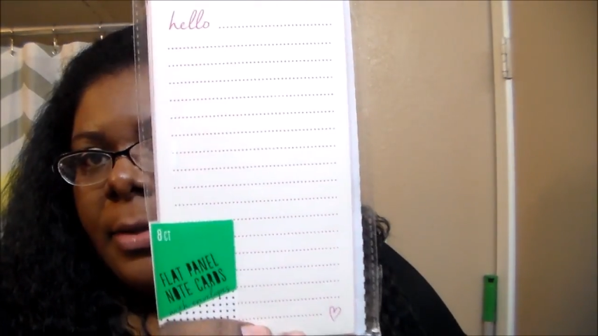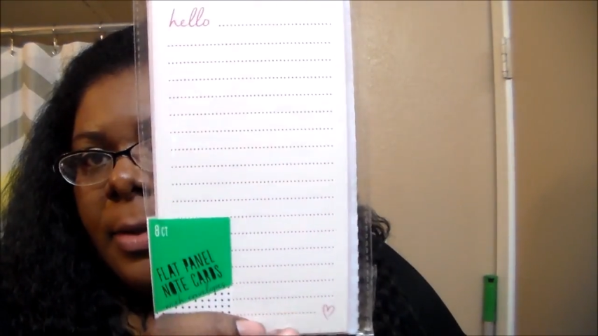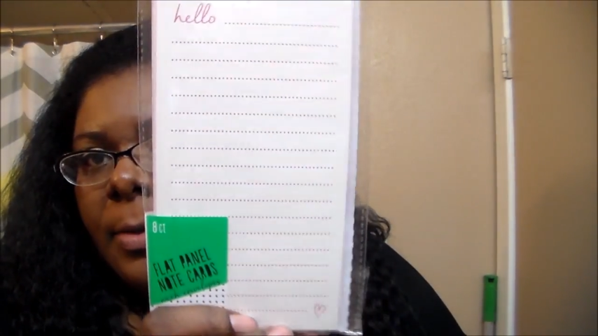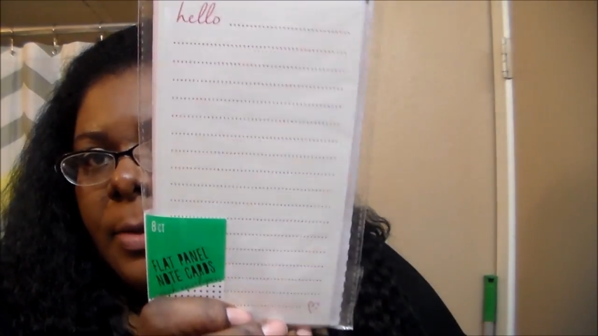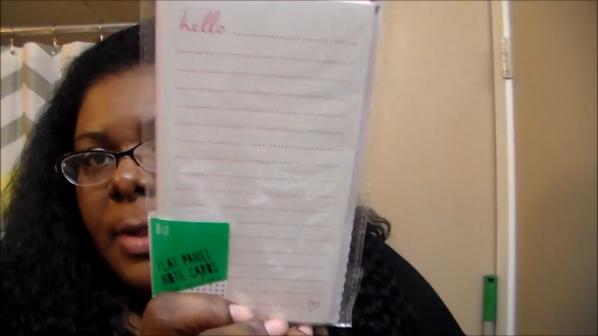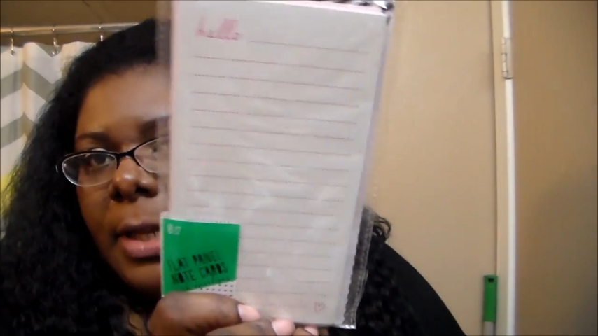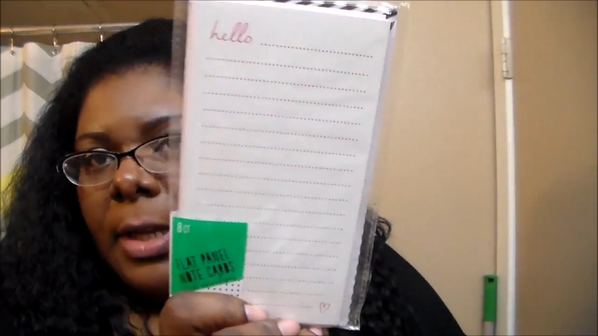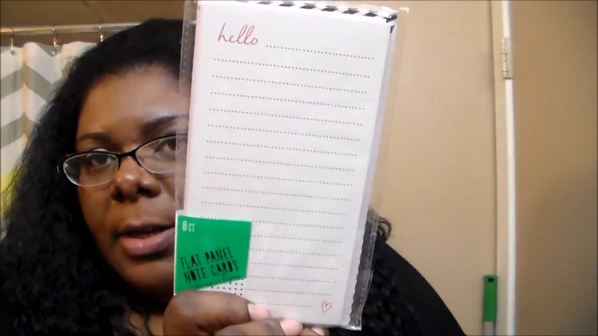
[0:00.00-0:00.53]

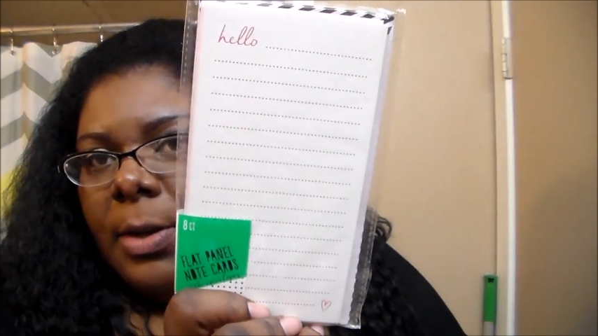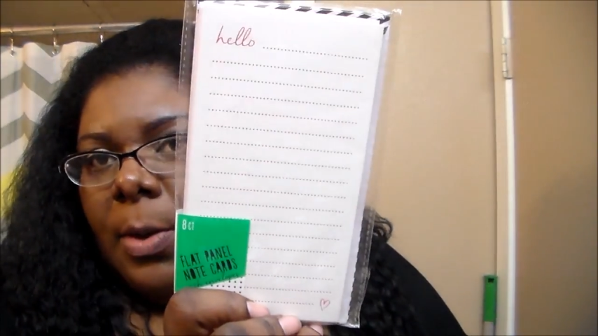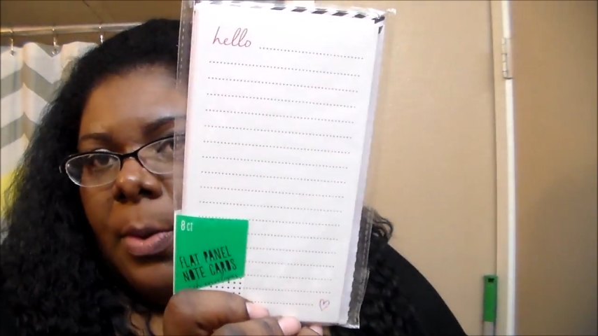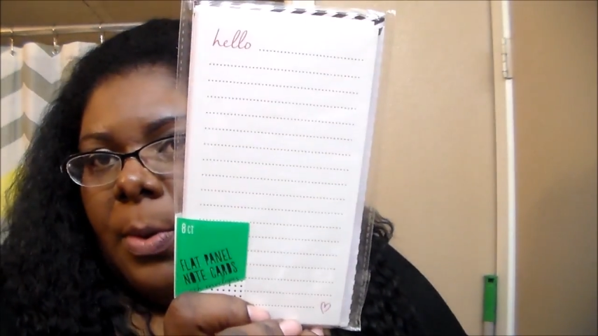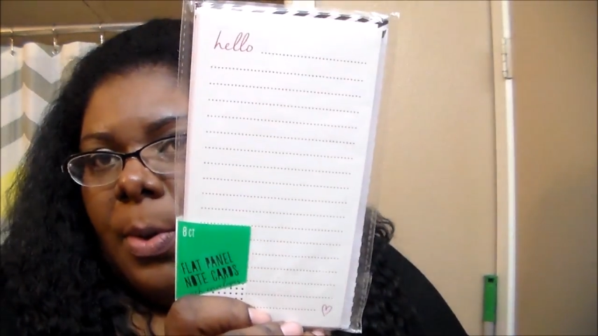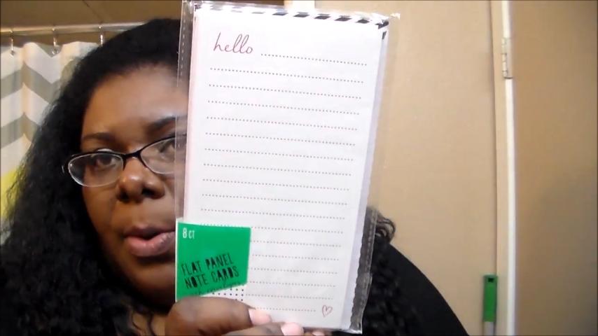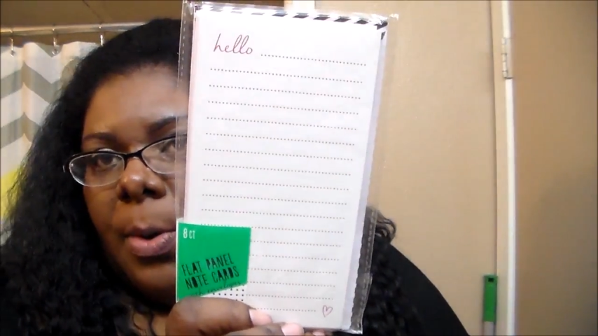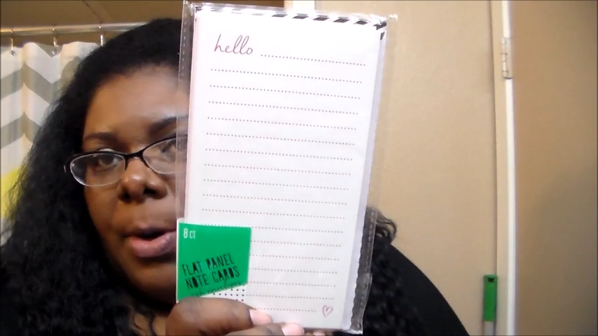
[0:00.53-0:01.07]
So it's like a
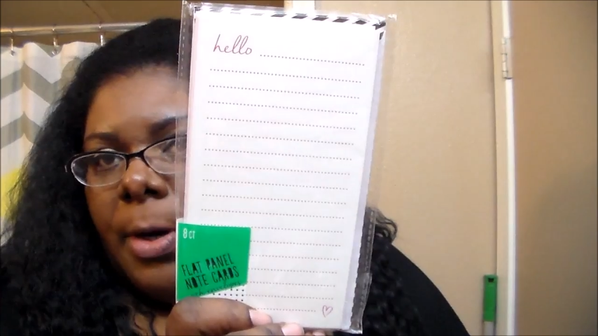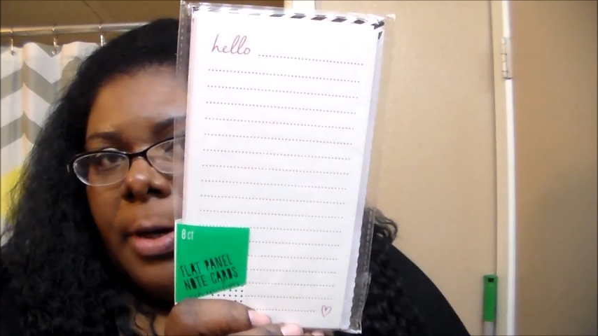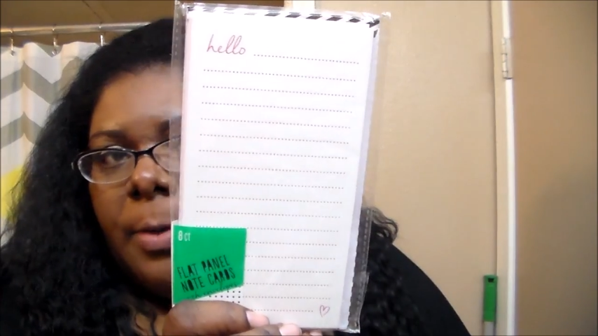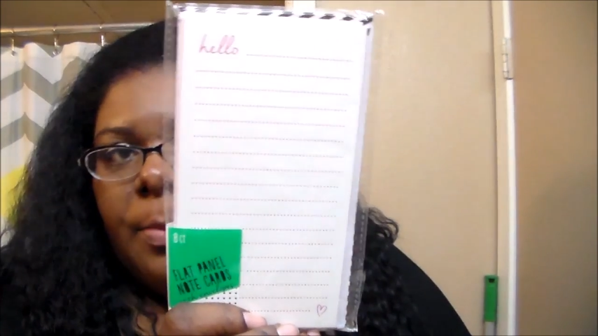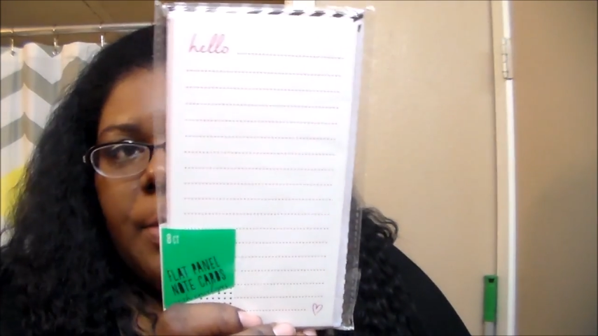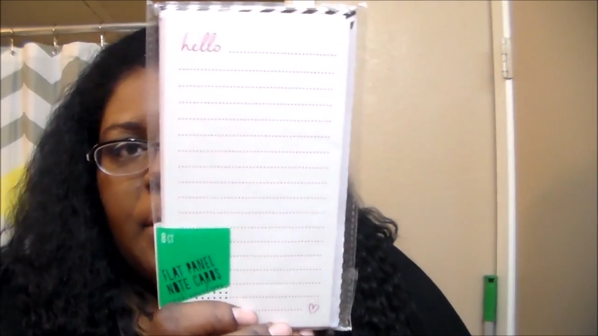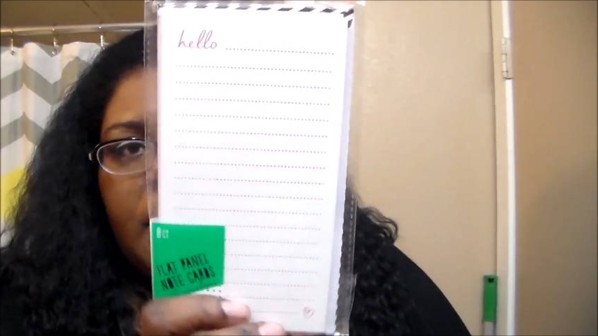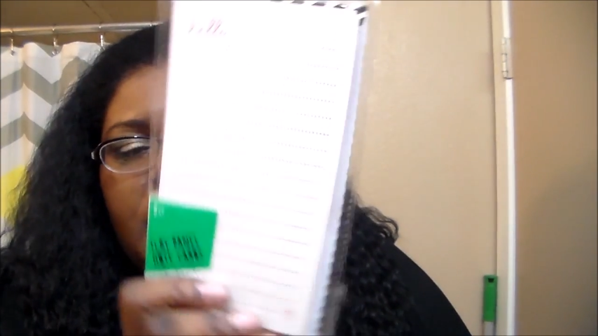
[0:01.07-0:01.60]
note
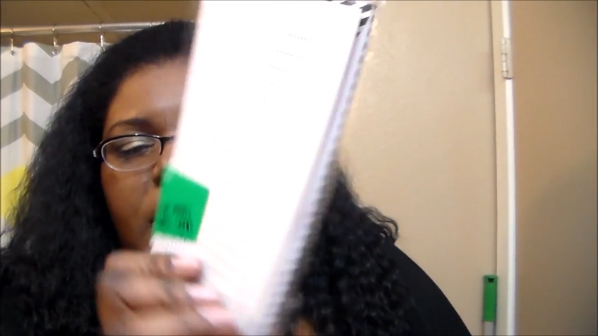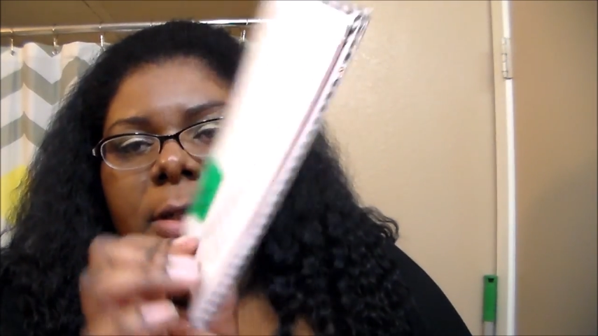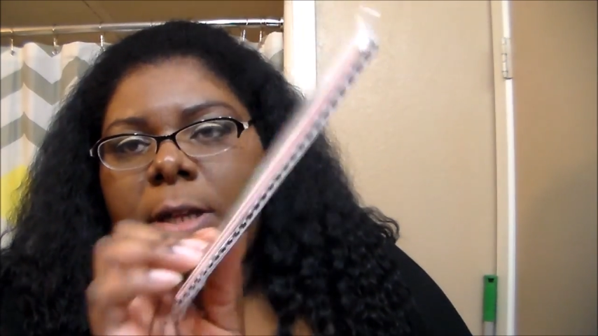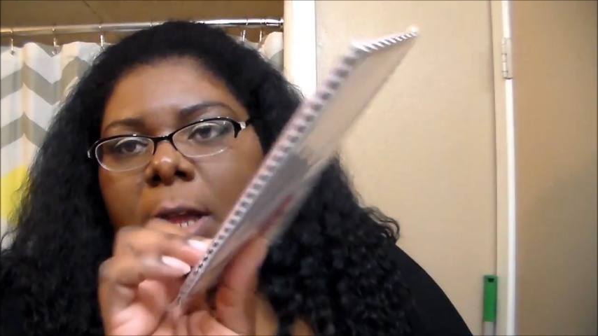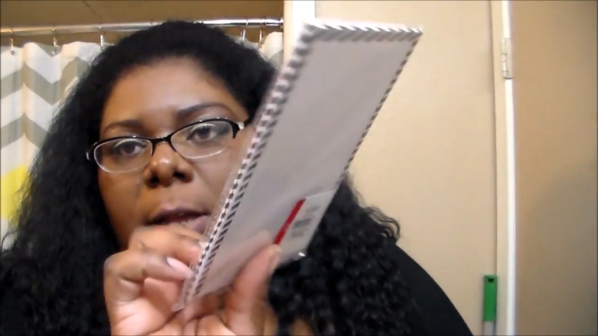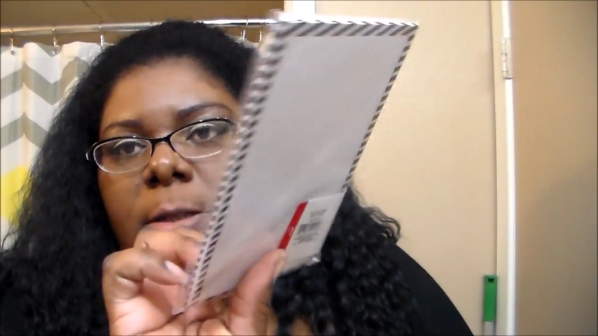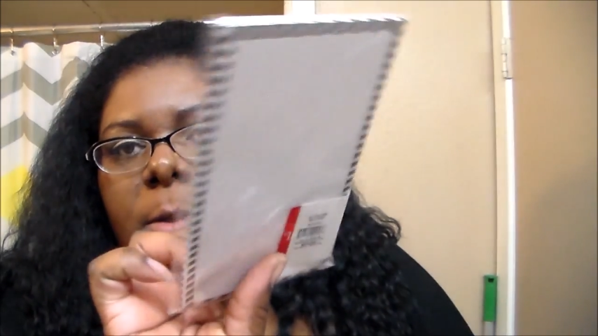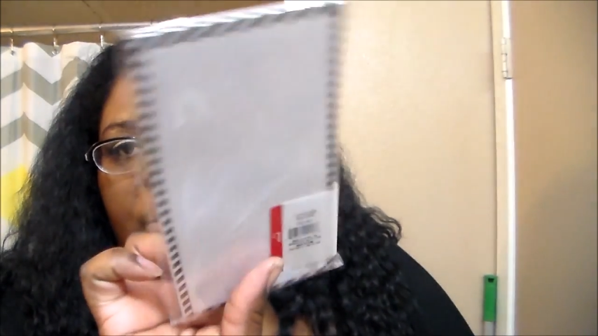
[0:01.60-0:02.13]
card, which
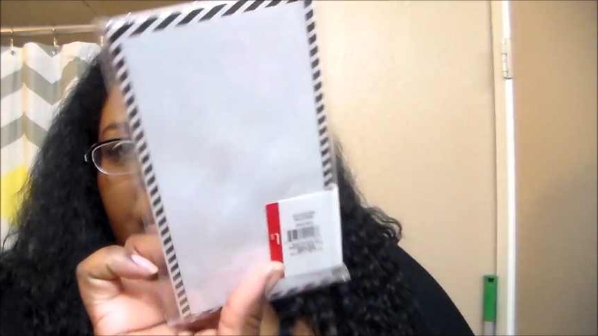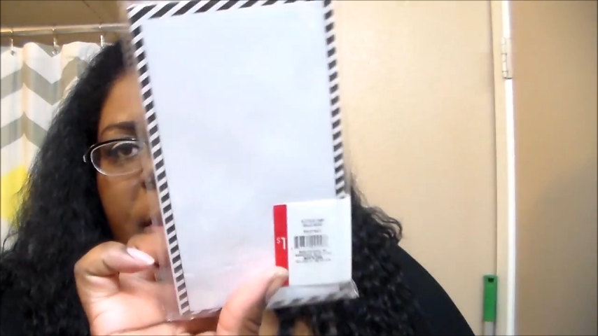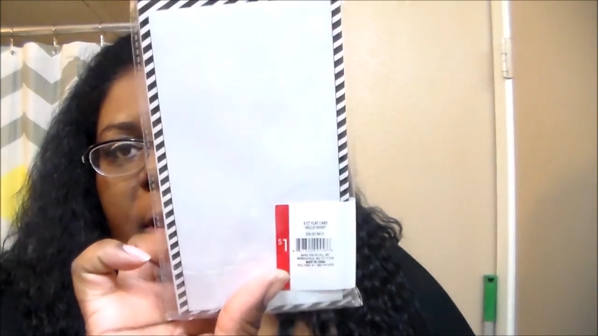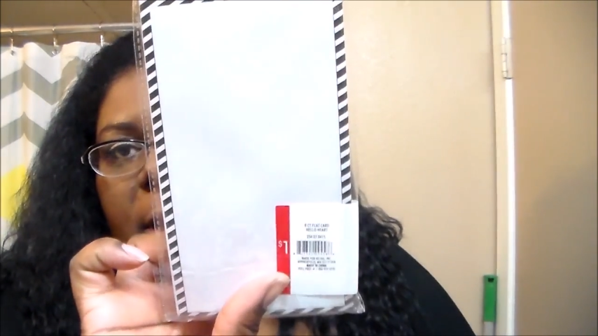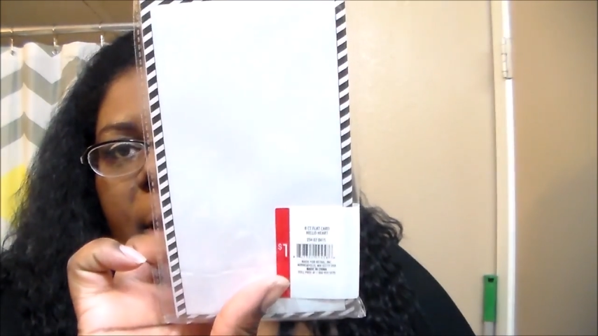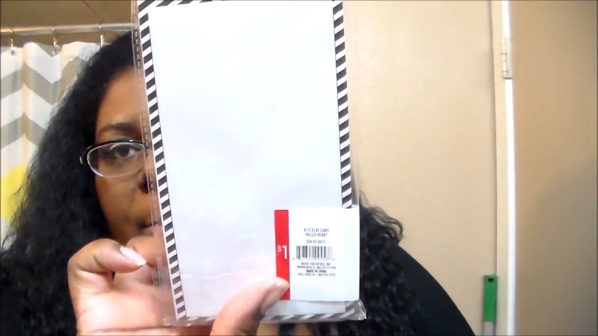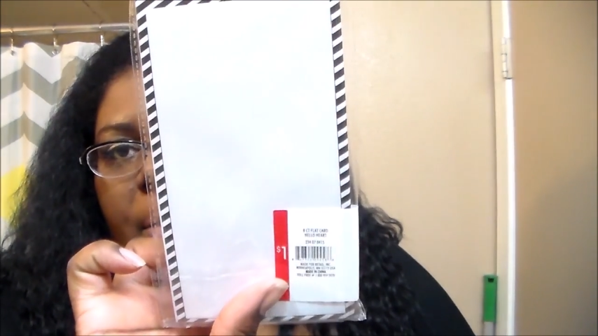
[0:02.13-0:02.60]
comes with